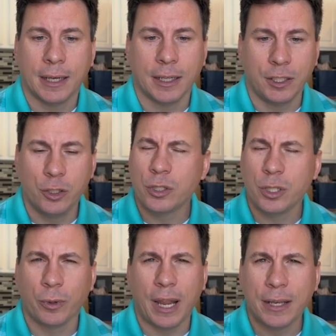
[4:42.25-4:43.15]
Usually
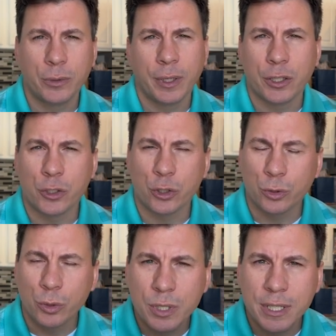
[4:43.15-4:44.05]
we're not doing
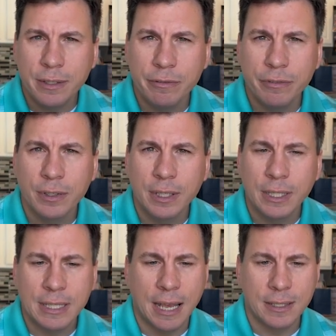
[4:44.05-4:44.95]
intrusive
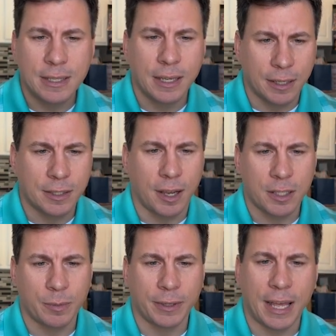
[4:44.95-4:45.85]
testing, and it talks
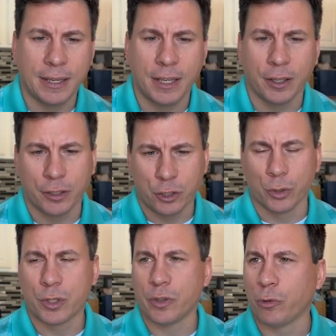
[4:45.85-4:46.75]
about that here.
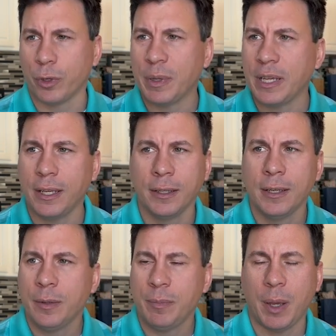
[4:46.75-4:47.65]
Intrusive would be
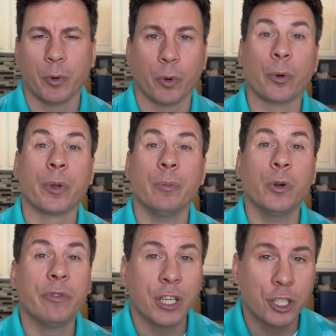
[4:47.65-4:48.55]
maybe we're
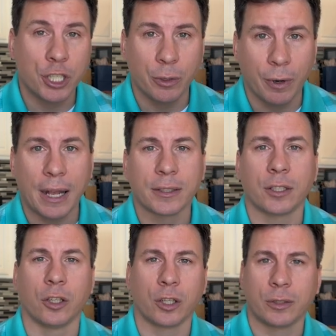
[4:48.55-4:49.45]
removing sheetrock to
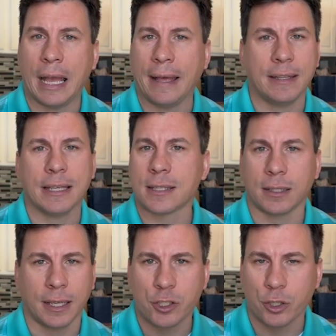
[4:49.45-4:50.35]
look at the
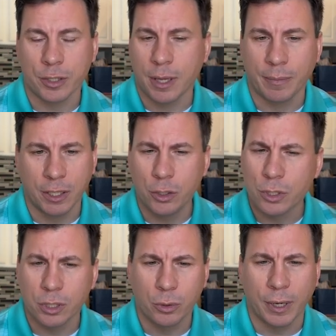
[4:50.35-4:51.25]
insulation or something.
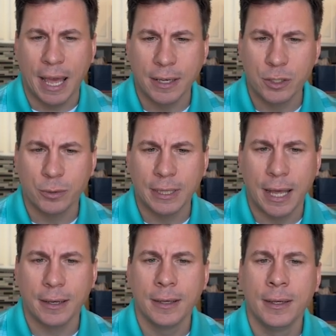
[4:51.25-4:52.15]
Usually we're not doing that.